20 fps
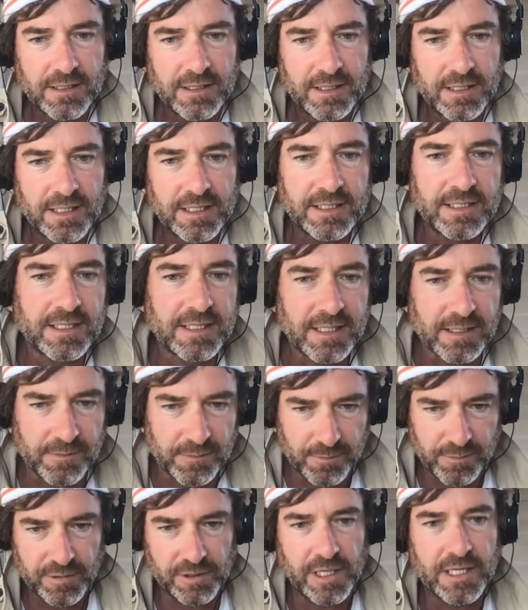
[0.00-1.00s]
is the
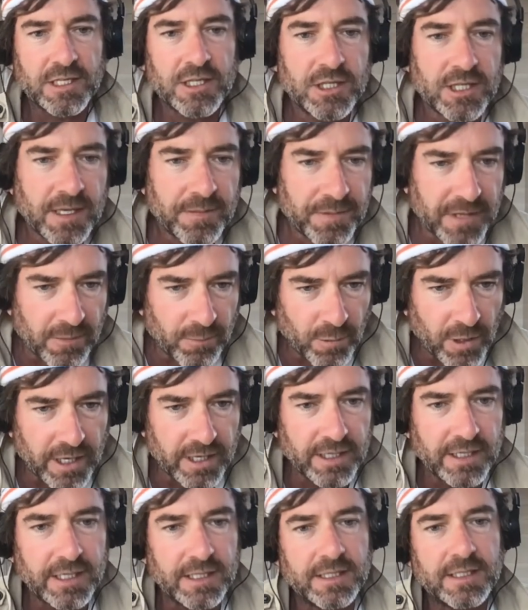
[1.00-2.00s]
relationship and
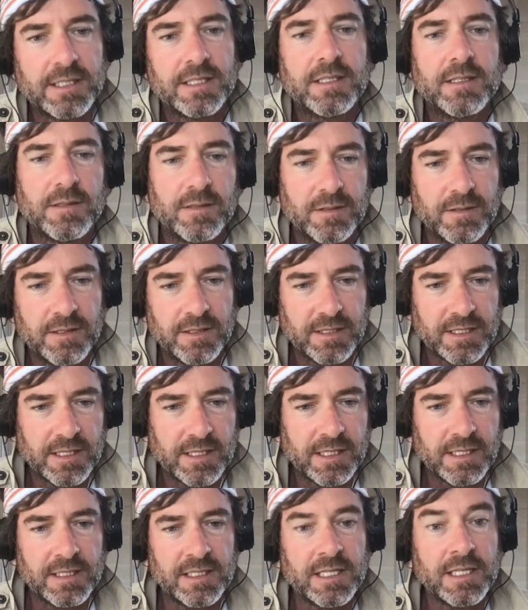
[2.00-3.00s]
what is
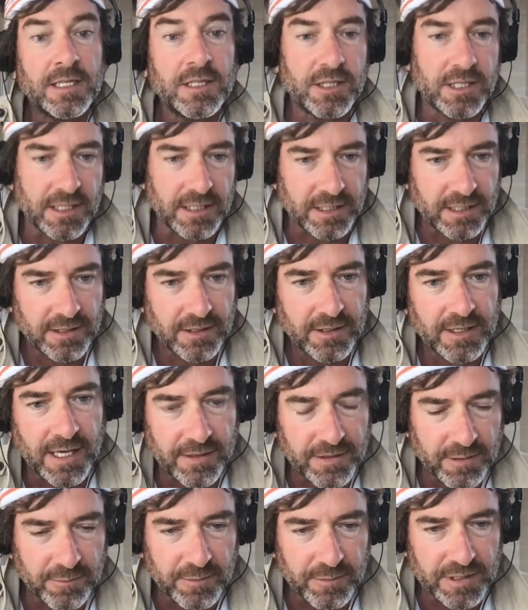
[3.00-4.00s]
contingent to
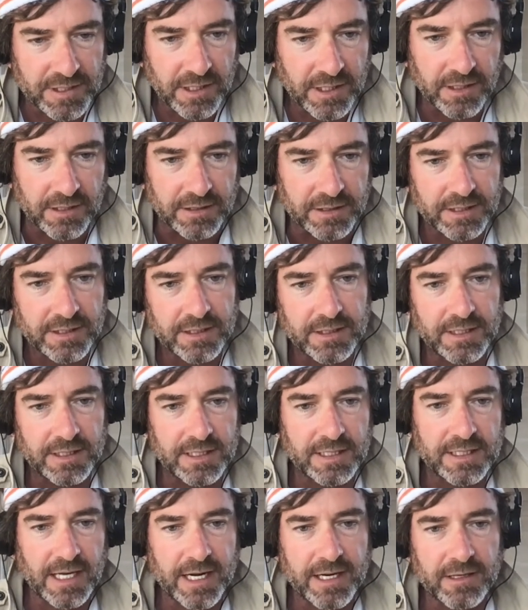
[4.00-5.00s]
get the result, the
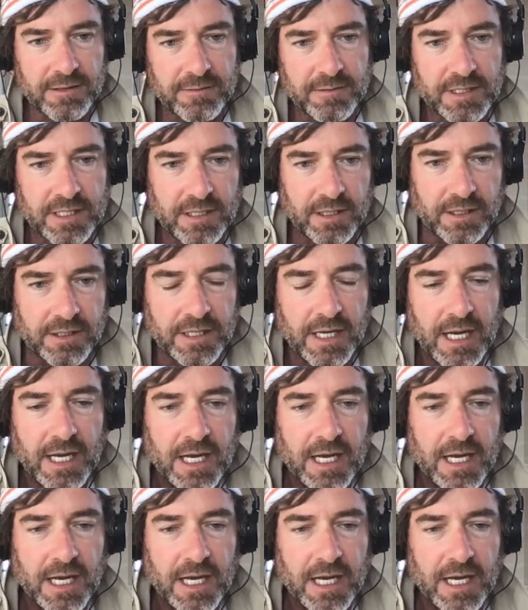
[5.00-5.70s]
desired result.